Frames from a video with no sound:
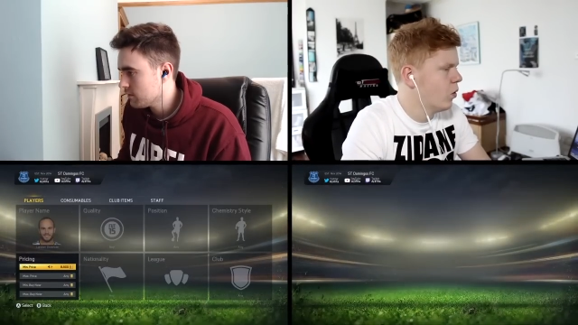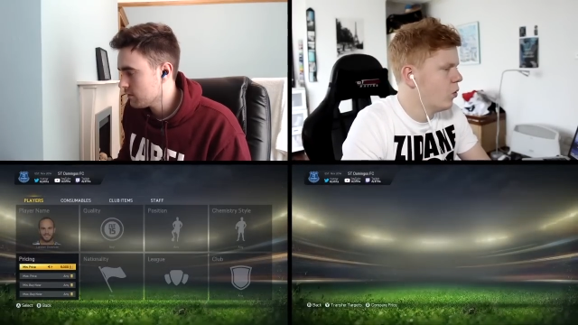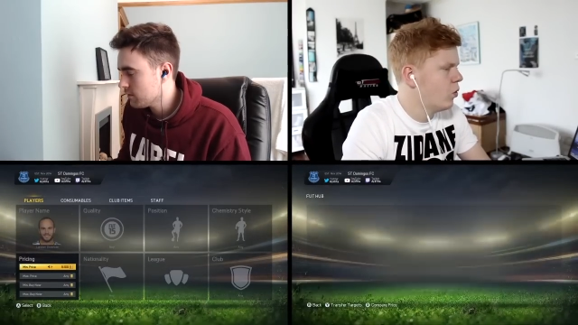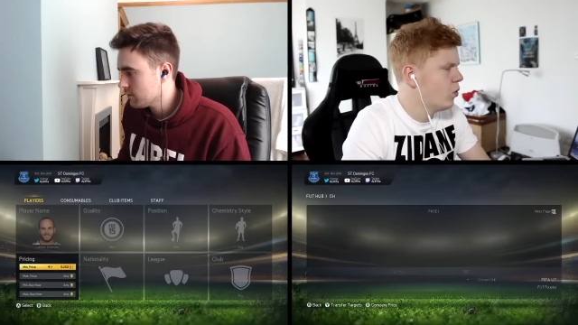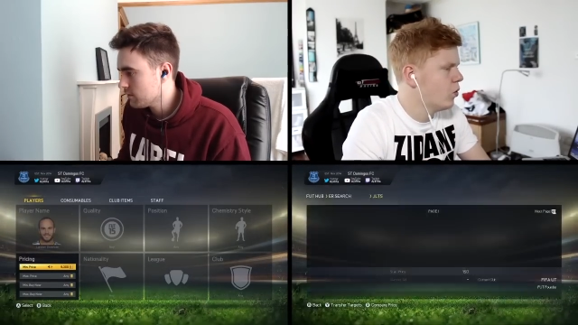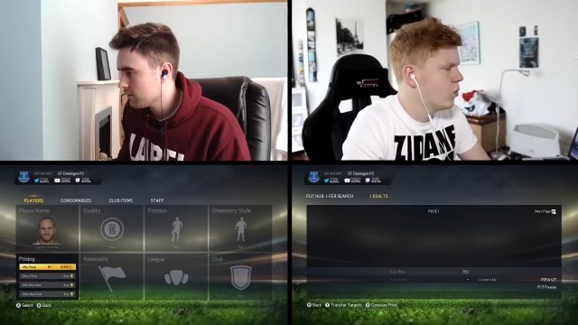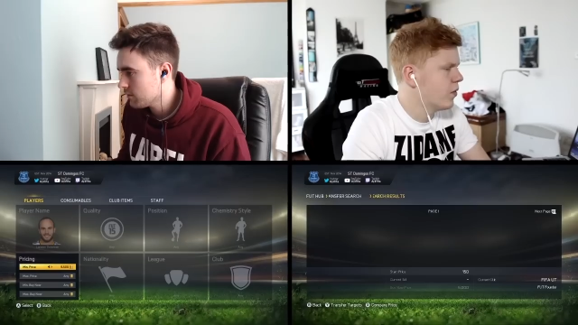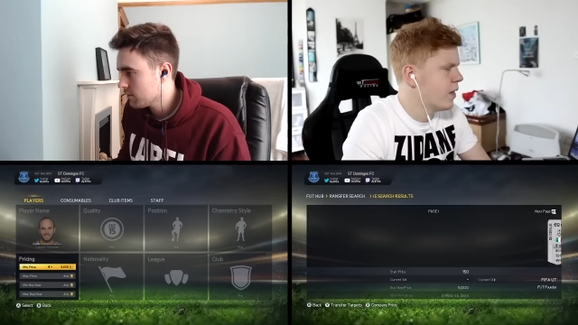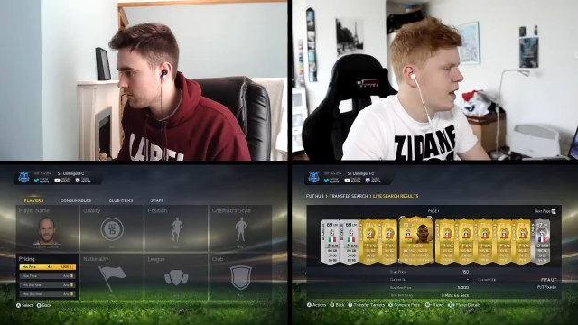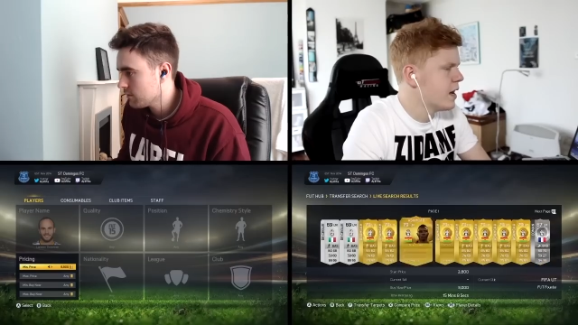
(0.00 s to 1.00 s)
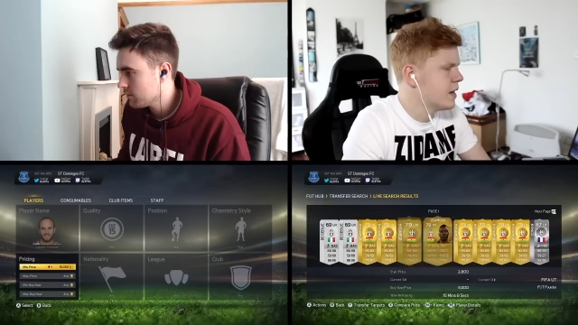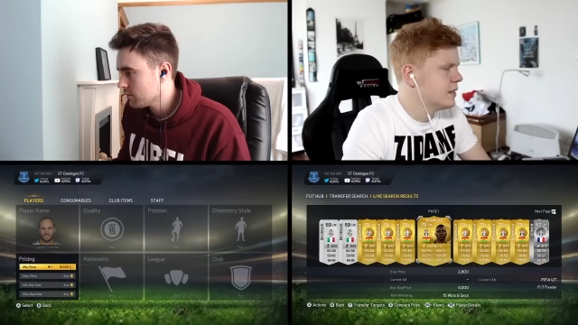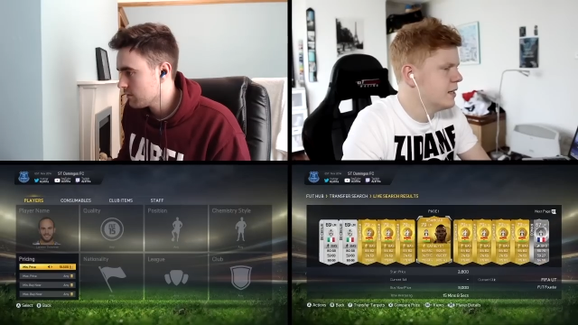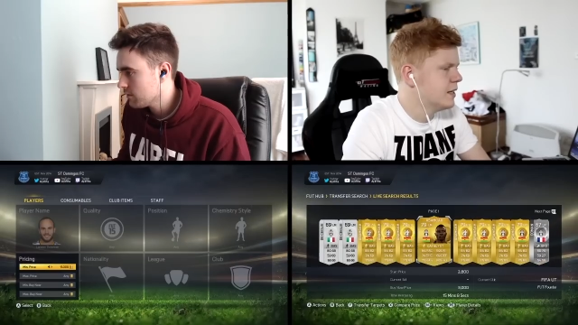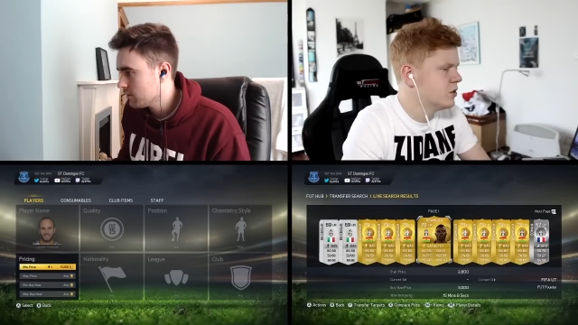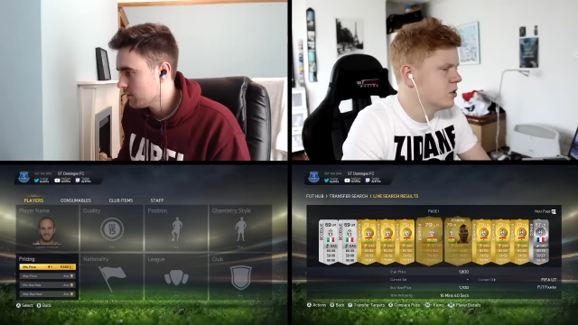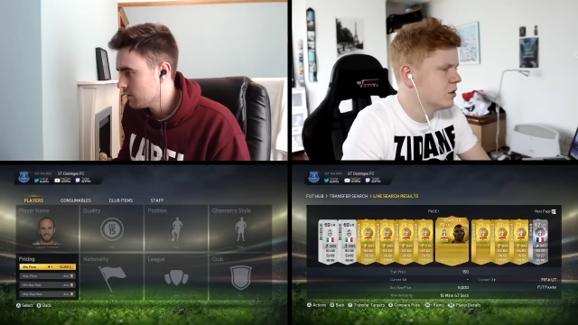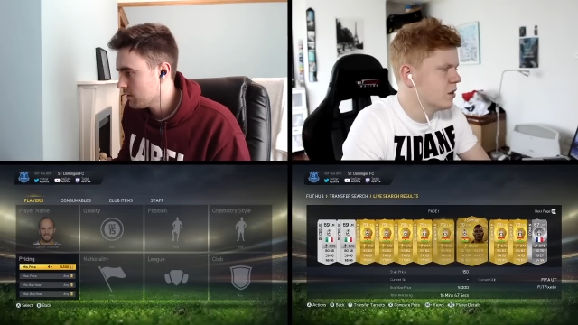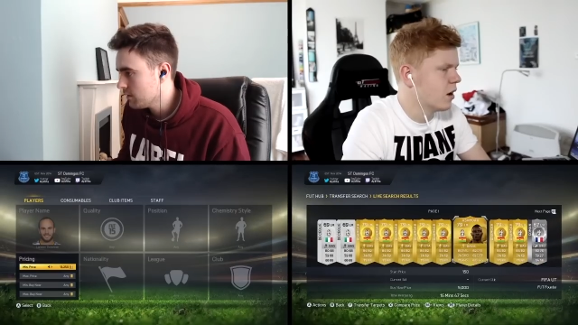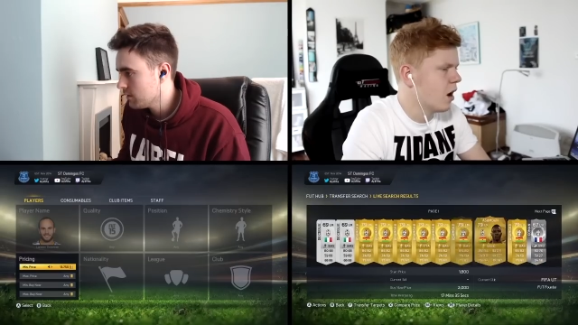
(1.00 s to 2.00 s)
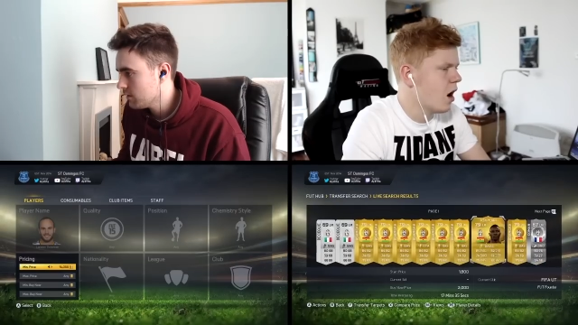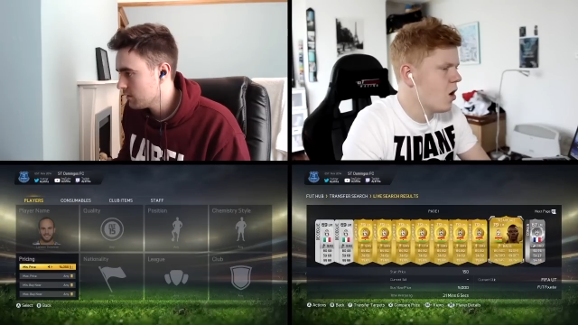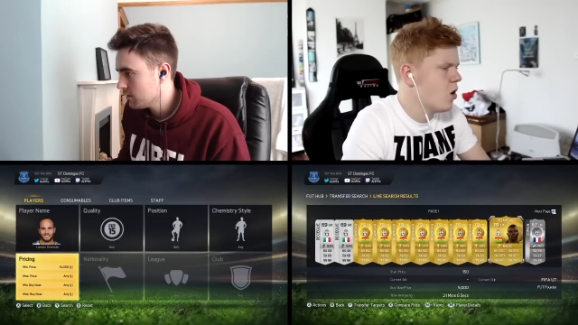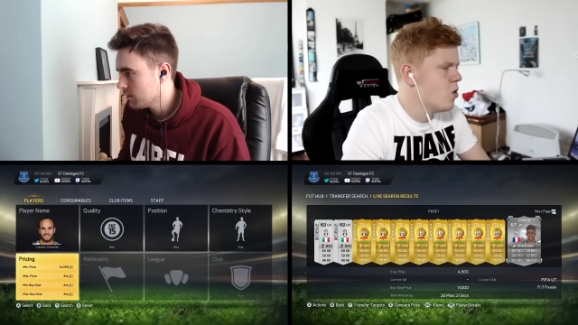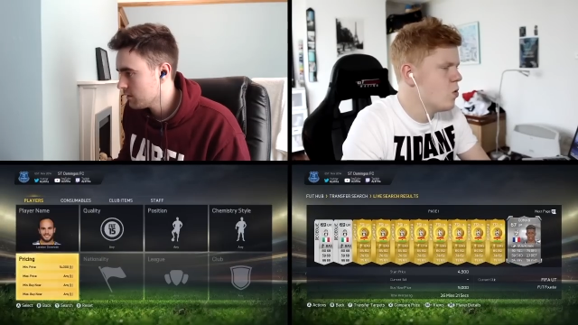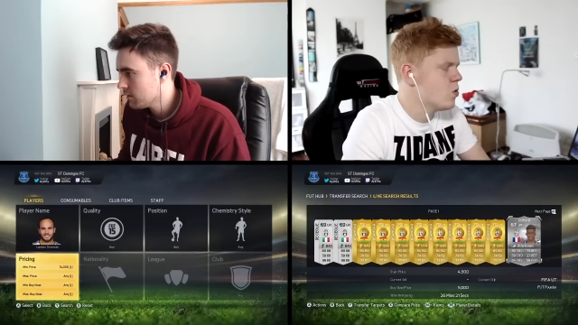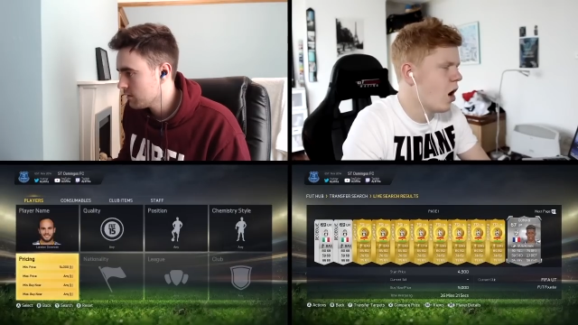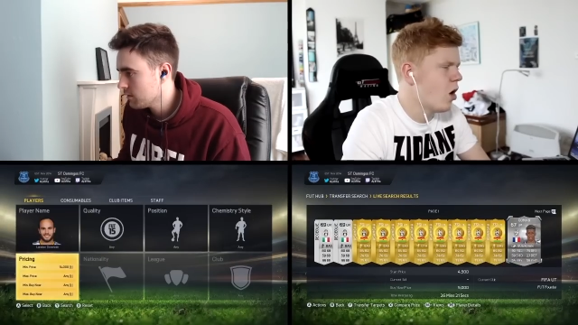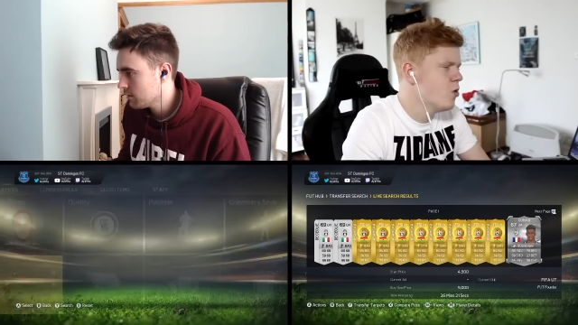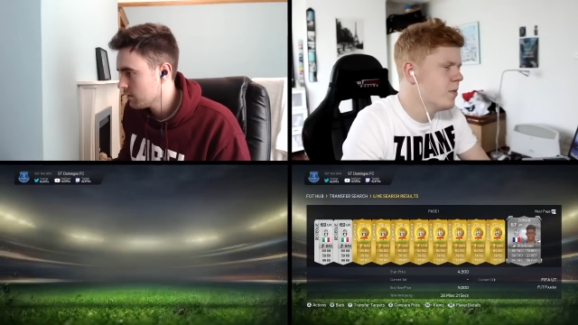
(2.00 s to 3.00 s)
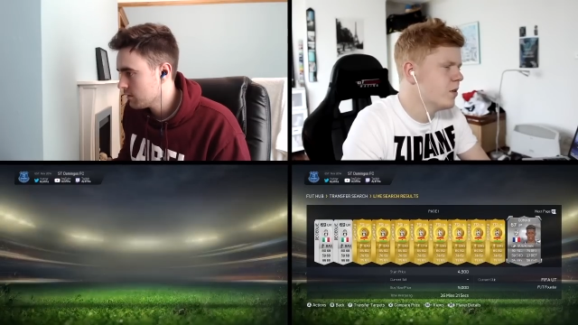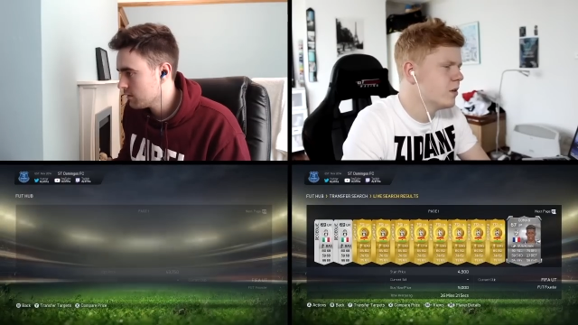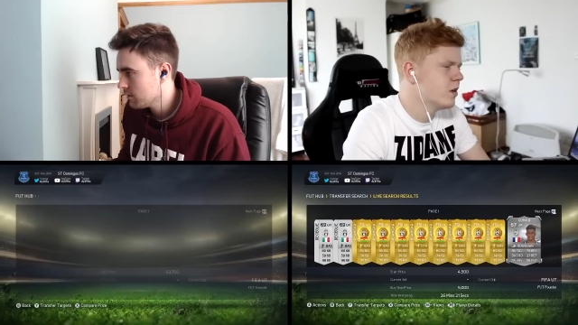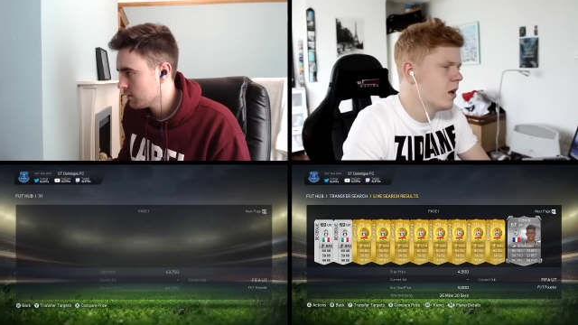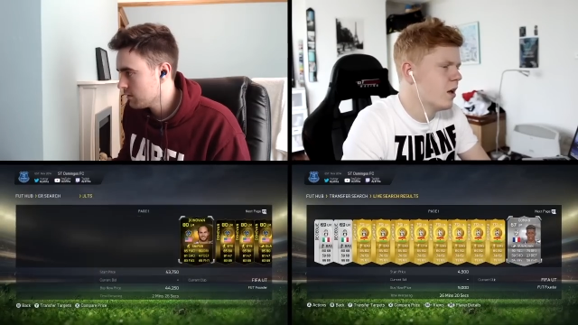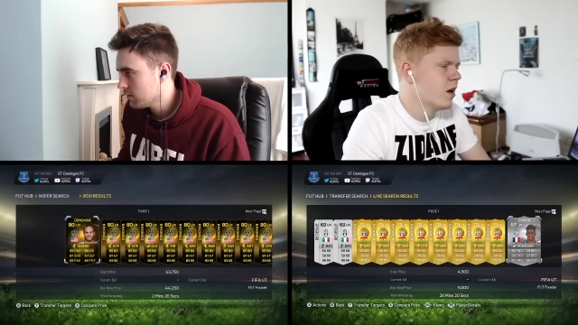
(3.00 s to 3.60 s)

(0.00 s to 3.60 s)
Speaker 1: all there is Lichtsteiner. Oh, Coman.